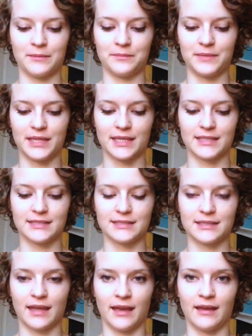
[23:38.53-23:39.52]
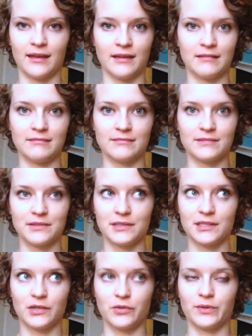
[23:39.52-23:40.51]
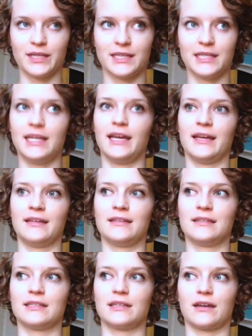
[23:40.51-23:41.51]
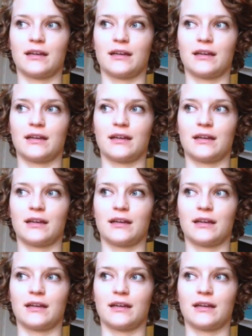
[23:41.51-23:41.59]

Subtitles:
because they go quickly and